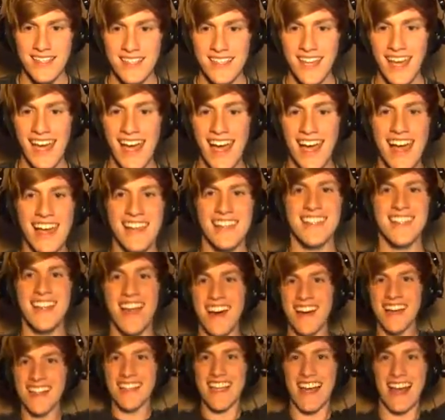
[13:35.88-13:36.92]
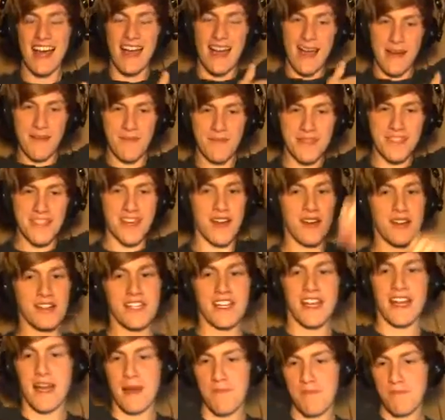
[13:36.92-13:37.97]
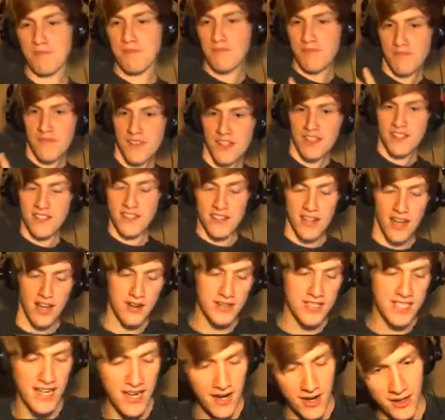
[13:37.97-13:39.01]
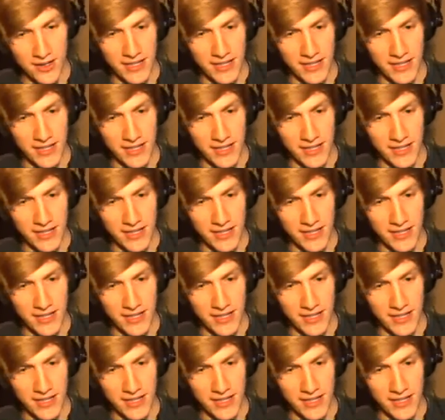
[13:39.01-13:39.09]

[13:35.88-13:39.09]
Yeah, shower time, shower time, shower time.